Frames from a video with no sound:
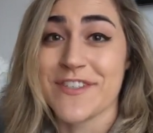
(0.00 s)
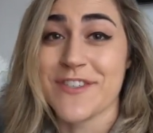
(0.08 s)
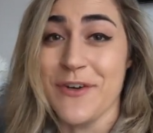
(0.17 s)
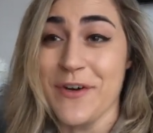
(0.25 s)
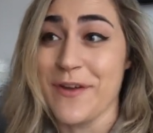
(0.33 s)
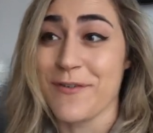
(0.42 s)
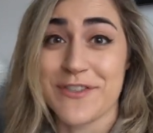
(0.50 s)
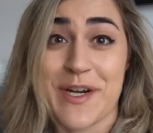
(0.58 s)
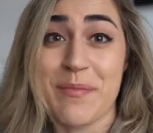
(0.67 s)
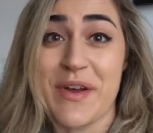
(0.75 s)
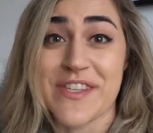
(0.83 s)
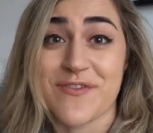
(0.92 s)
So they were trying to
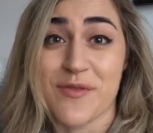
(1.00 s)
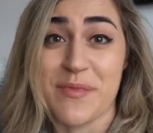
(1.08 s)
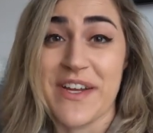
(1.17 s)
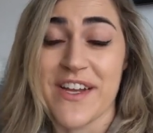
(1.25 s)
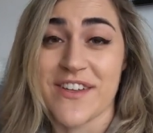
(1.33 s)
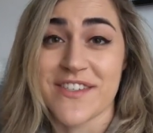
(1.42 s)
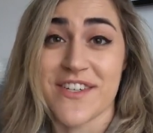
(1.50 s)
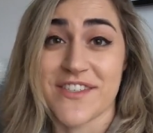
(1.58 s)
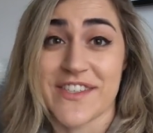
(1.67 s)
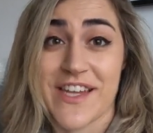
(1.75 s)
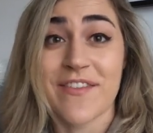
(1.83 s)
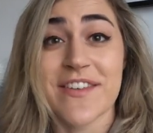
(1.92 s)
buzz for me downstairs
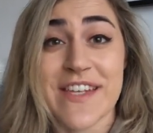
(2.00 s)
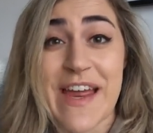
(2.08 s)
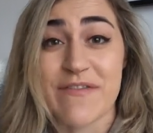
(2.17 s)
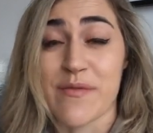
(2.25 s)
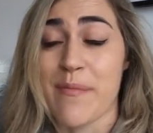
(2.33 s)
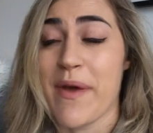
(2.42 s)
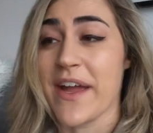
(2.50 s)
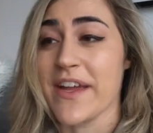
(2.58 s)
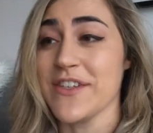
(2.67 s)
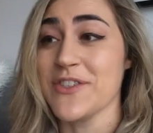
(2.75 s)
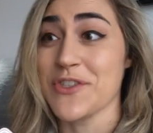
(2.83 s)
because I have to sign for my package.